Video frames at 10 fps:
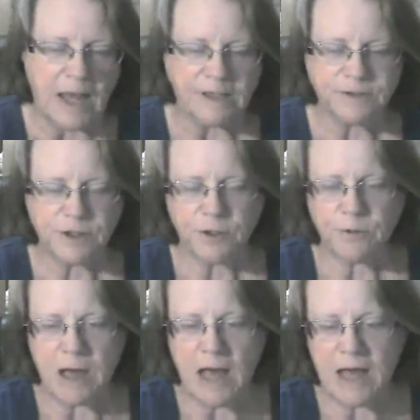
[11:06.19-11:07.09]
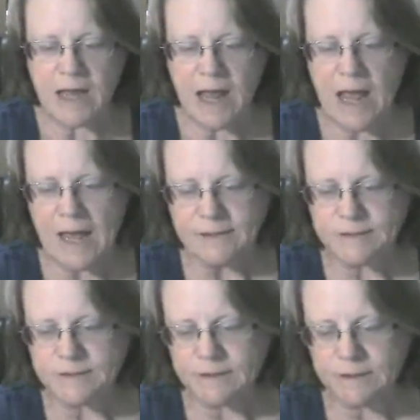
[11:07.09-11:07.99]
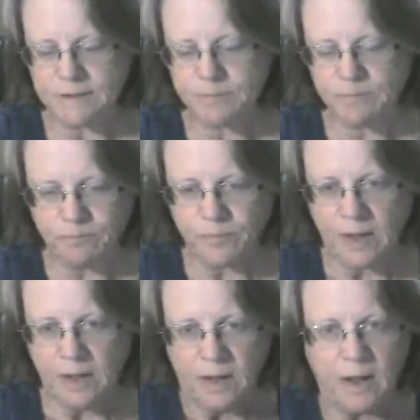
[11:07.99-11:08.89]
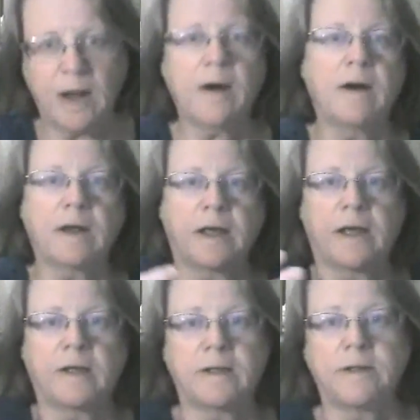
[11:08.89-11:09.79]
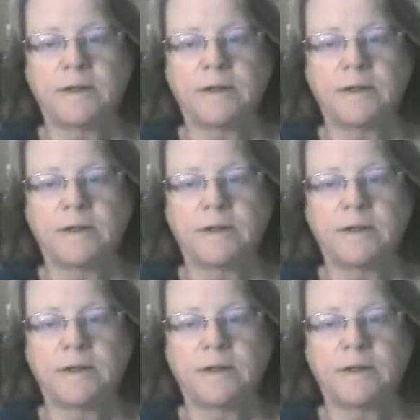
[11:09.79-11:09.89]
And so I ask Erica,